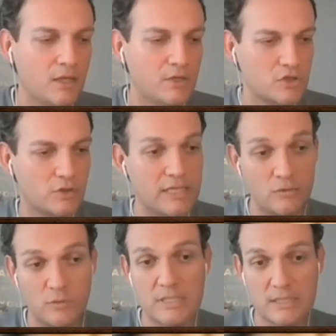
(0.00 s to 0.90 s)
So that
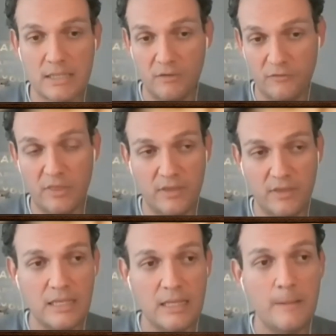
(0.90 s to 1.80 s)
was kind of one
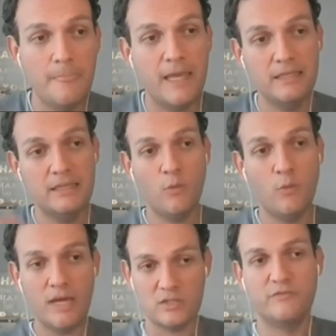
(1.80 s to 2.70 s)
thing. And in the
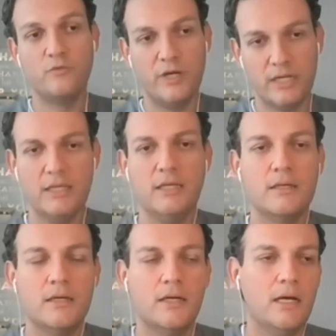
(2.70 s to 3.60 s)
ways of working,
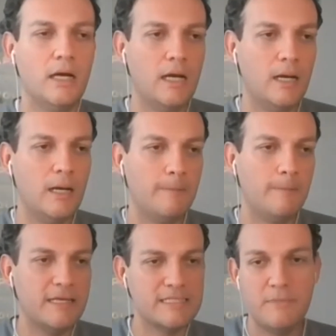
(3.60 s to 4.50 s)

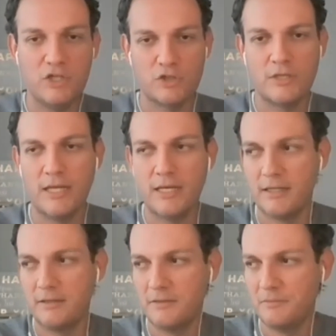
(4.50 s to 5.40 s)
as I mentioned,
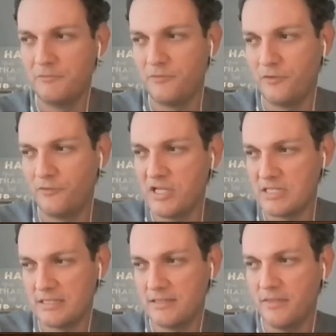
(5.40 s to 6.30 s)
for
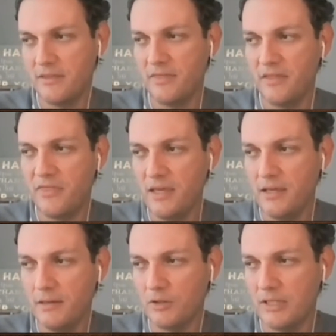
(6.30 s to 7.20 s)
instance, the thing
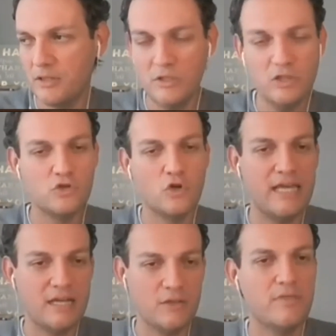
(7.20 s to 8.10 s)
about that we need to
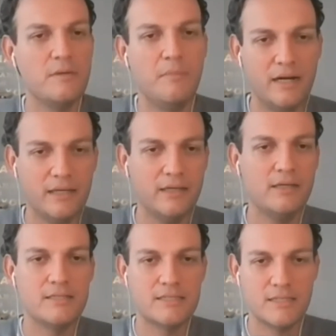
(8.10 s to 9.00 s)
connect with the
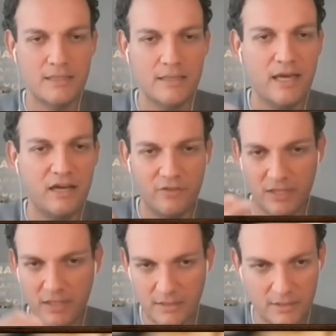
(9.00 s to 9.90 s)
markets and have
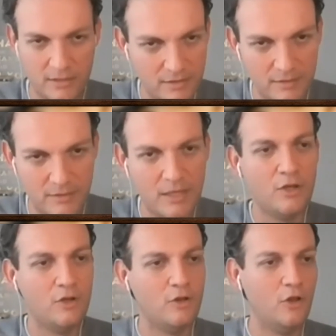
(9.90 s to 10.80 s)
the
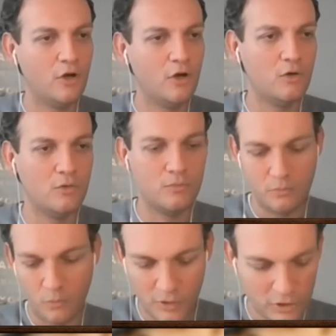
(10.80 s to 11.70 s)
local
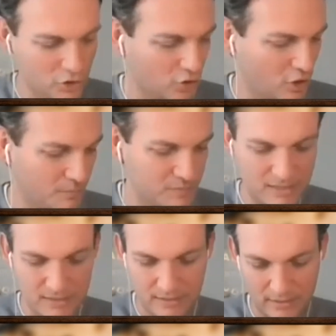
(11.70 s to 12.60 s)
workshops
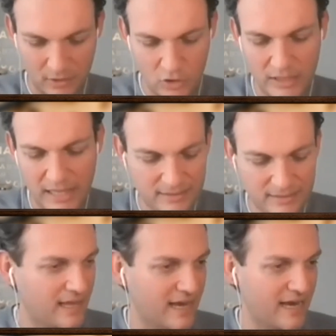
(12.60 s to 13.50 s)
and connect
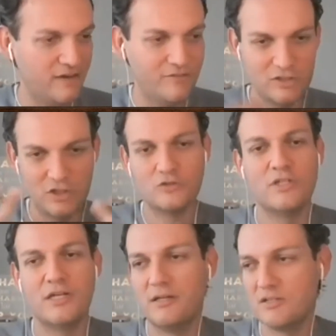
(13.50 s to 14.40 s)
live and talk to
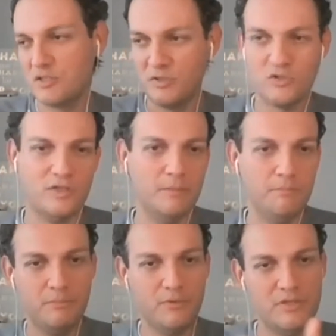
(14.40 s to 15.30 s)
the customers, to the
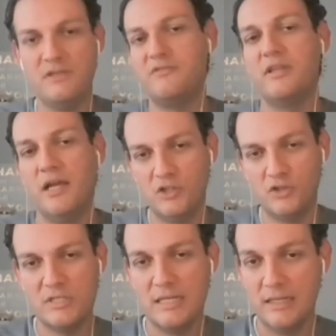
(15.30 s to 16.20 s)
people in different
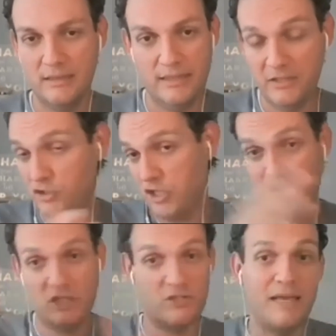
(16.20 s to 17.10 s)
countries, that
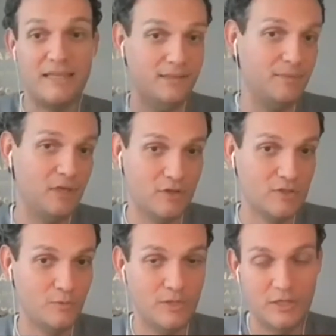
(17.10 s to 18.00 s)
changed dramatically because
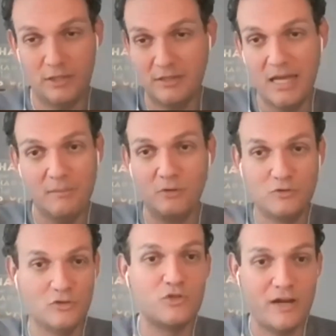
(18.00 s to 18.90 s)
we're not able to
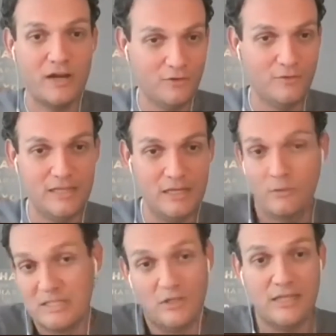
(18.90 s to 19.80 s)
travel and I
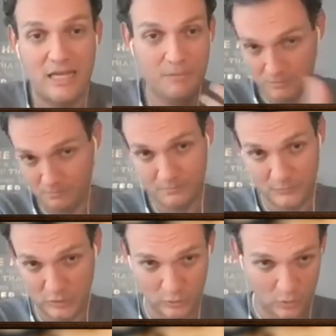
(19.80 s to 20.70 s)
was not able
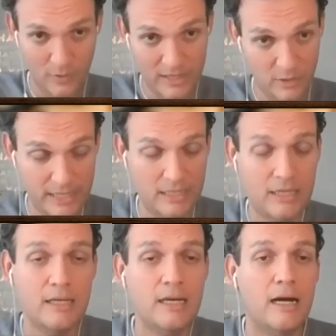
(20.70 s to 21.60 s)
to go anywhere.
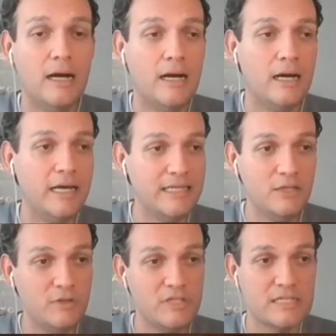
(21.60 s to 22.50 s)
And then
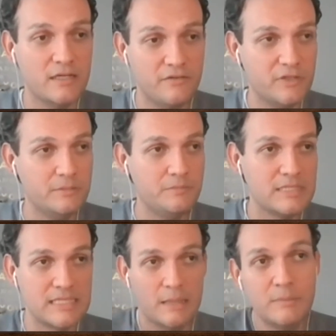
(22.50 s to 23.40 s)
we discovered
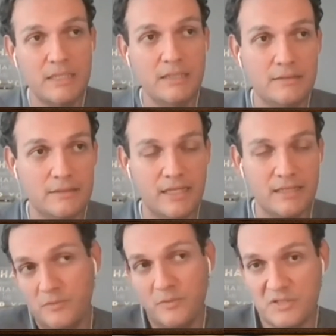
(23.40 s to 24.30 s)
something that
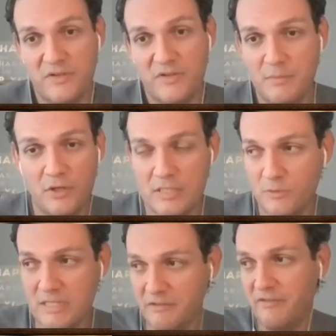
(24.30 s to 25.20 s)
was funny because it
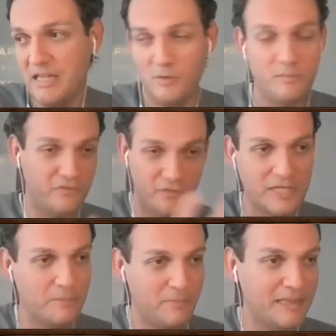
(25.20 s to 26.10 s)
was available before
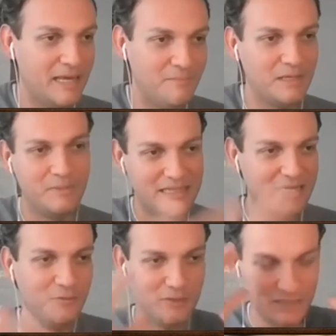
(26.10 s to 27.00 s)
the pandemic, but
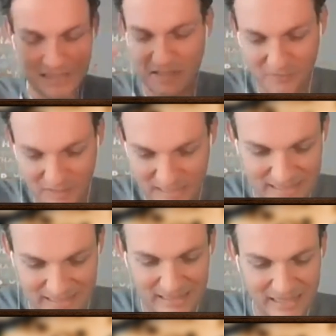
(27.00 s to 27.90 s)
then we discovered
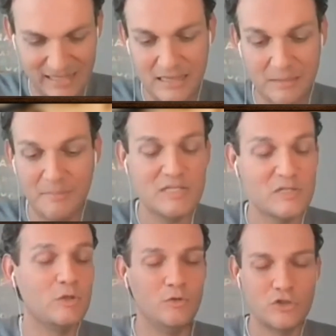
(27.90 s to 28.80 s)
like an amazing
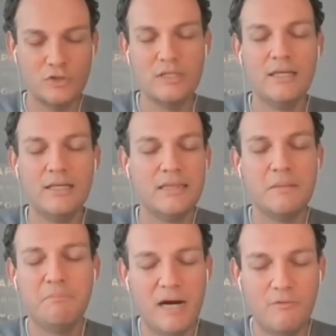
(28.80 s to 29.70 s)
solution. The
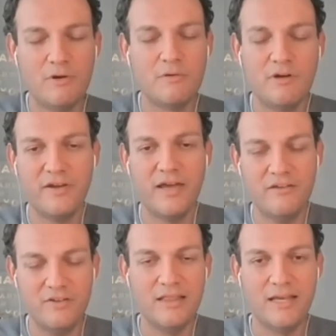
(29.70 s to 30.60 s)
power of having